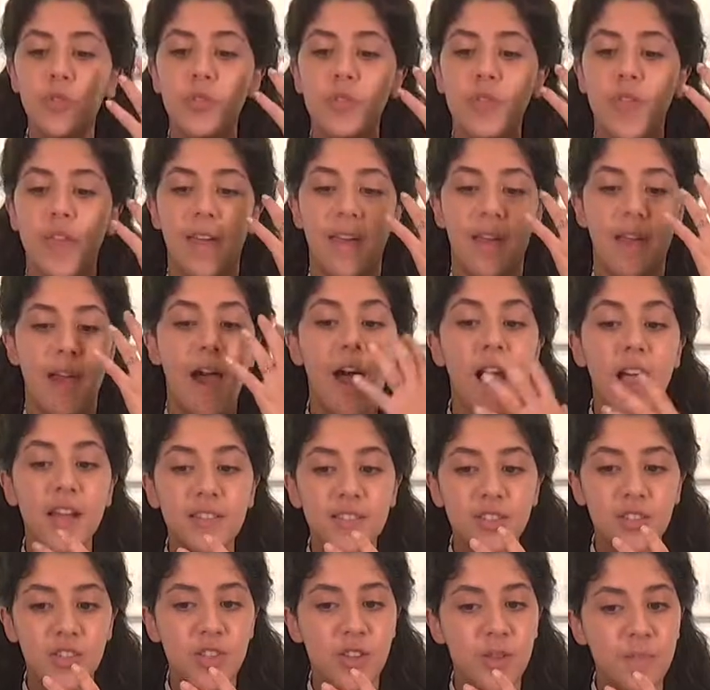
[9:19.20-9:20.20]
the
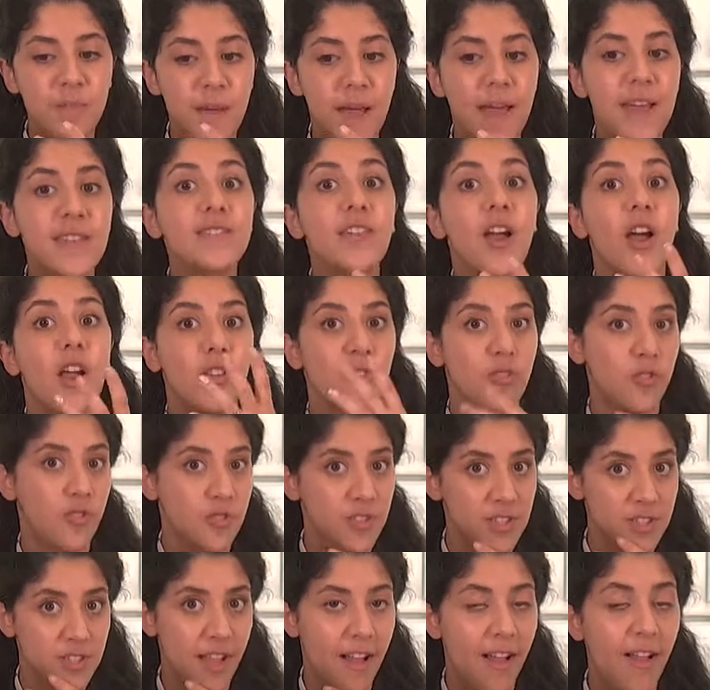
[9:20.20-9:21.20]
oxygen mask on
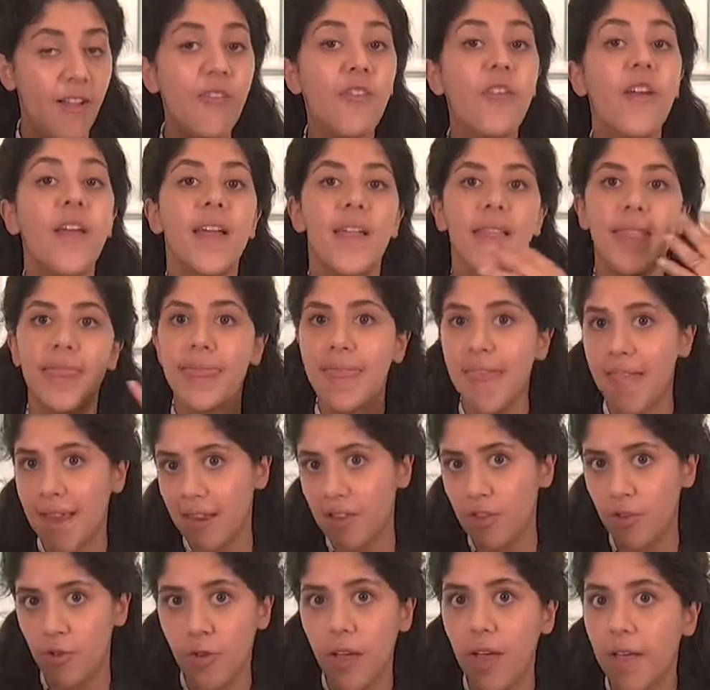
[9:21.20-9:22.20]
yourself, then
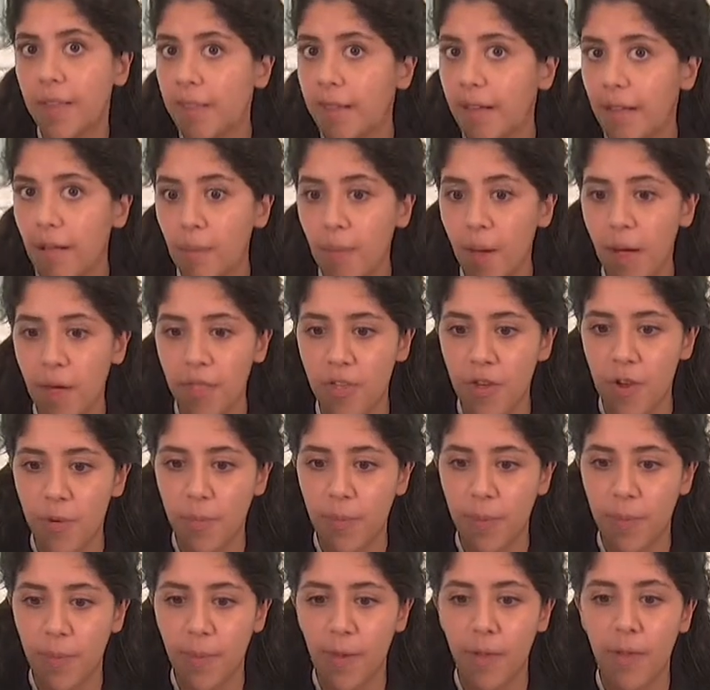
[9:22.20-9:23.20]
you can help other
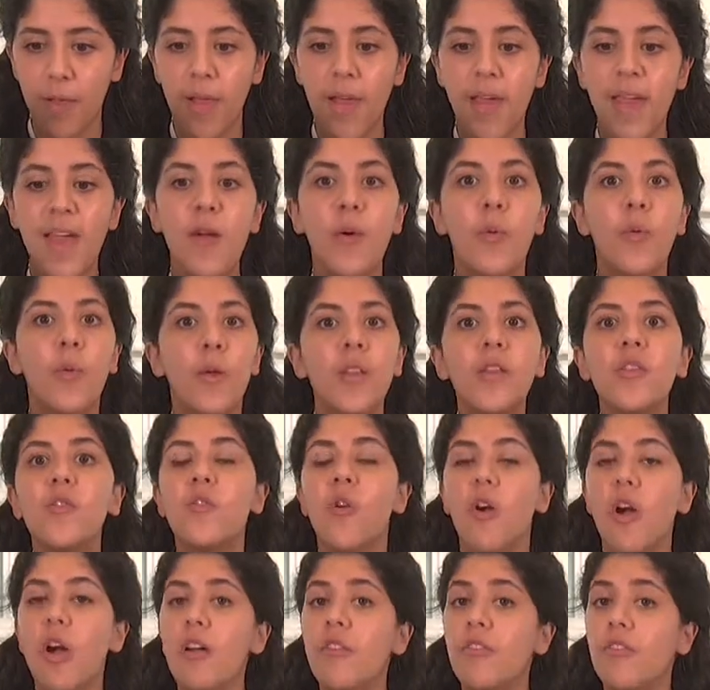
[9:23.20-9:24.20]
people. When you
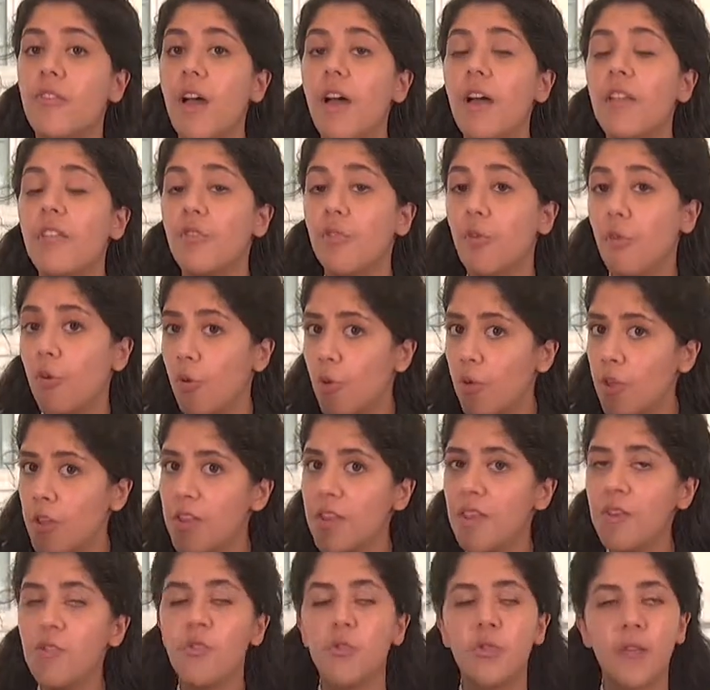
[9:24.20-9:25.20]
are not good,
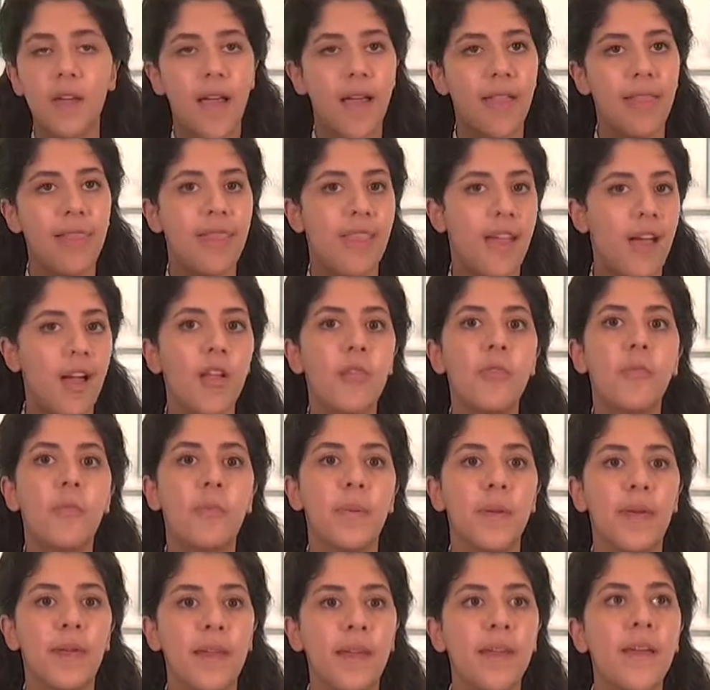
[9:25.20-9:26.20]
you cannot
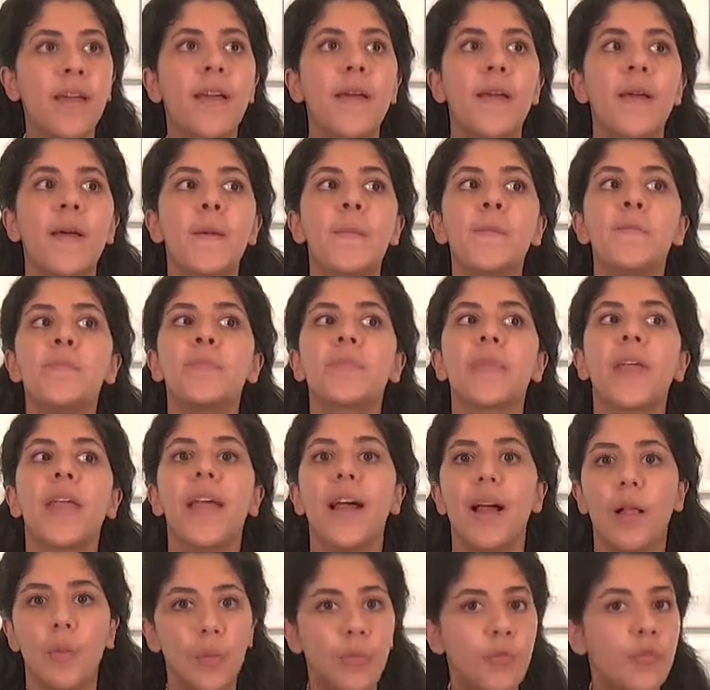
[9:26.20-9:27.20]
be
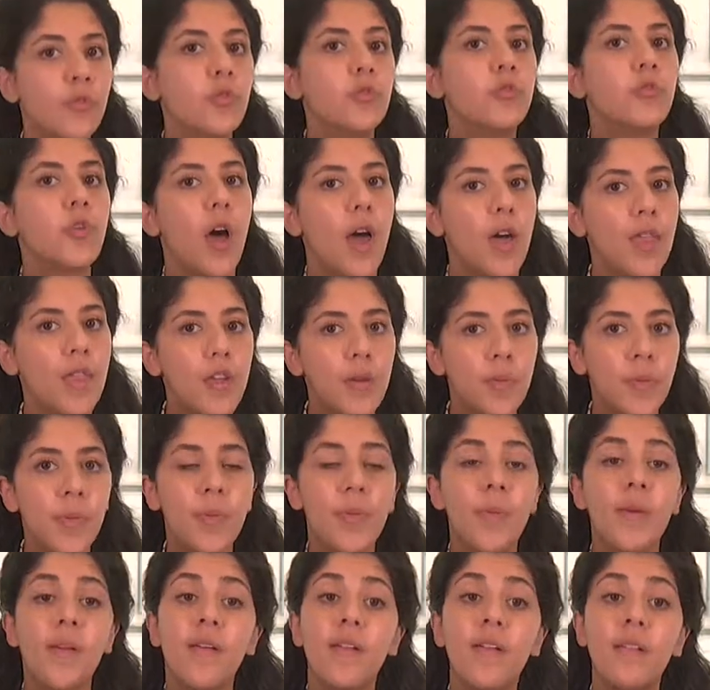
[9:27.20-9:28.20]
helpful to other
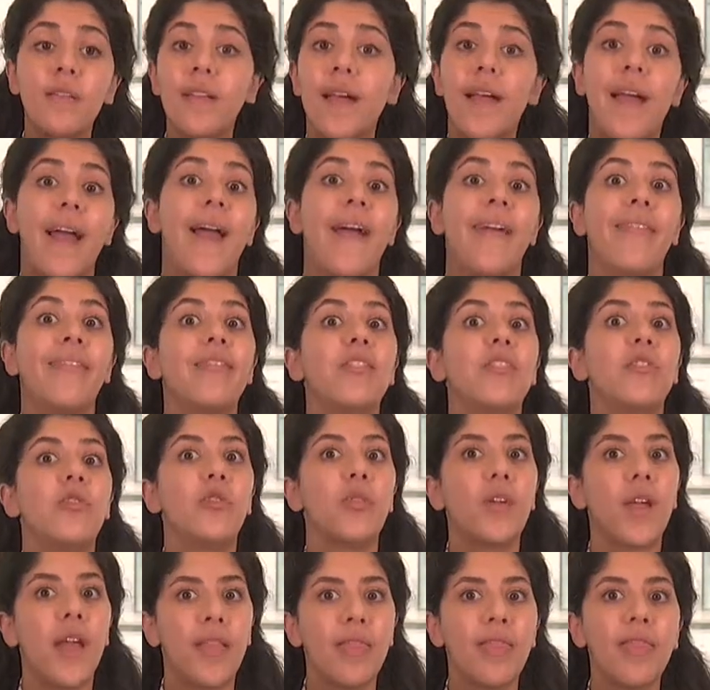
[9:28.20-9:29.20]
people and you
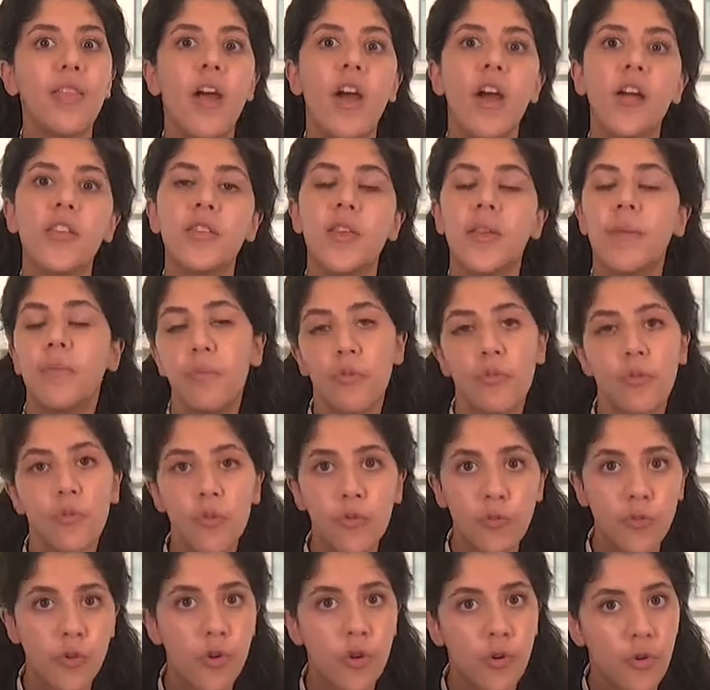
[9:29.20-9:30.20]
cannot
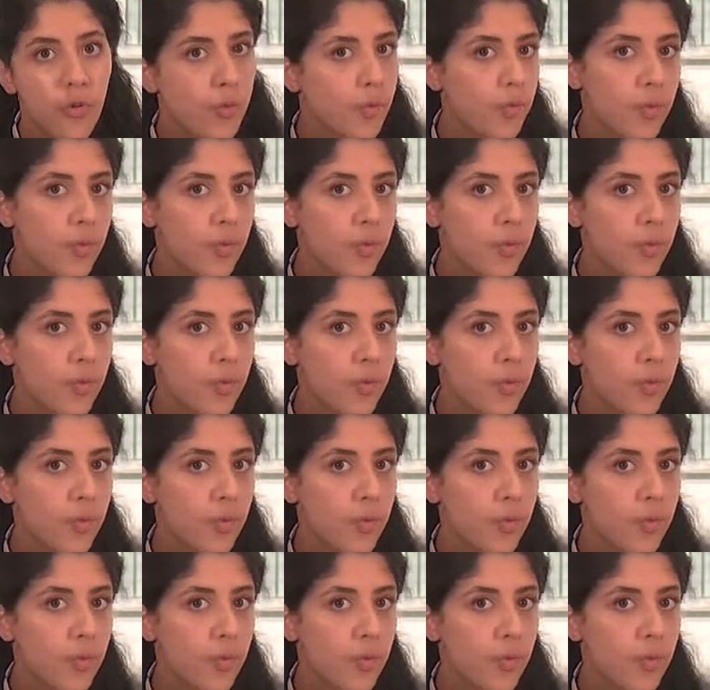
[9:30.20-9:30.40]
improve your